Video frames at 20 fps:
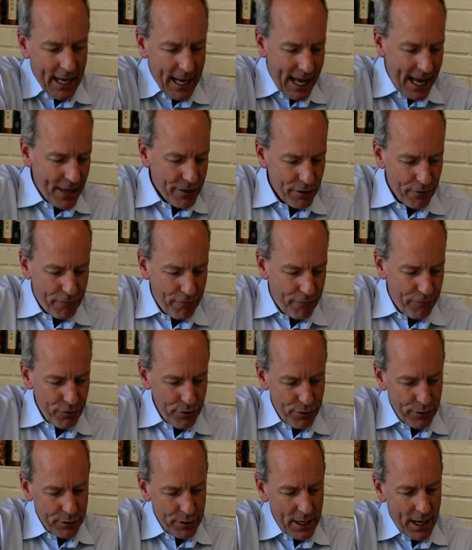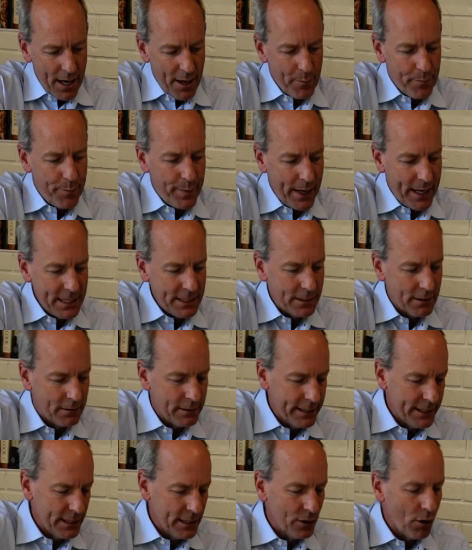and the food
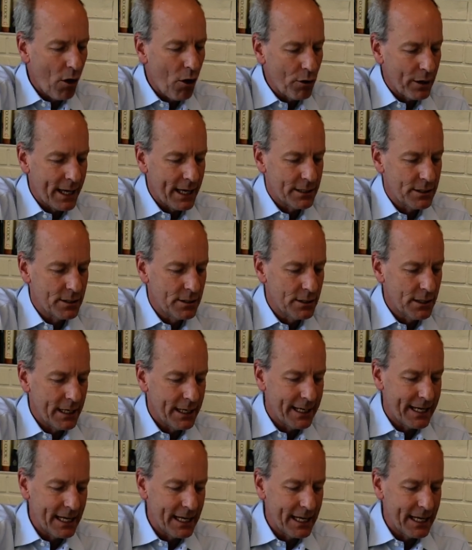basically it